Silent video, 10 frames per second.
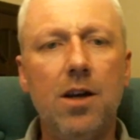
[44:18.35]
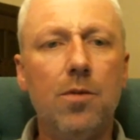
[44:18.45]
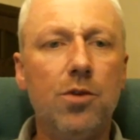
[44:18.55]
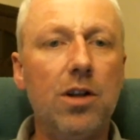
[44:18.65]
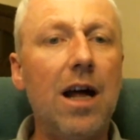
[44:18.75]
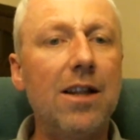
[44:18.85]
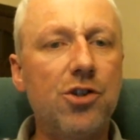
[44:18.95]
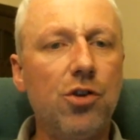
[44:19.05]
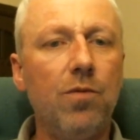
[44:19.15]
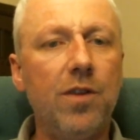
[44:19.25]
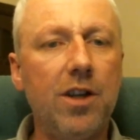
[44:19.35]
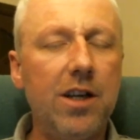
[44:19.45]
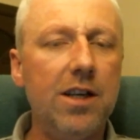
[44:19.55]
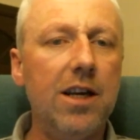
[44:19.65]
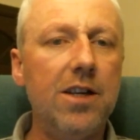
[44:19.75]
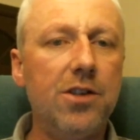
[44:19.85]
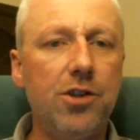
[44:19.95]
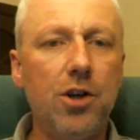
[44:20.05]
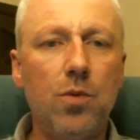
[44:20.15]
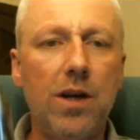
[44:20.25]
So that's something that you need to
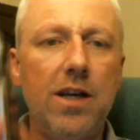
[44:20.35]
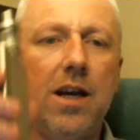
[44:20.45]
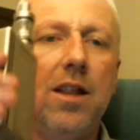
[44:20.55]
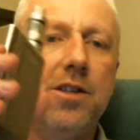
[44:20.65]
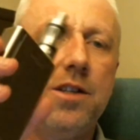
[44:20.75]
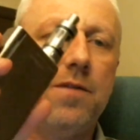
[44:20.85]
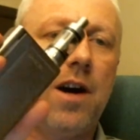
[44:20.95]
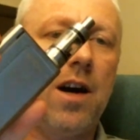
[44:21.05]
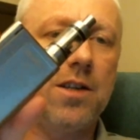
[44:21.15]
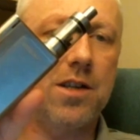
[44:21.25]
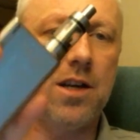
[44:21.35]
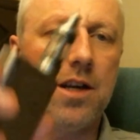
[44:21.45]
do when you get this device.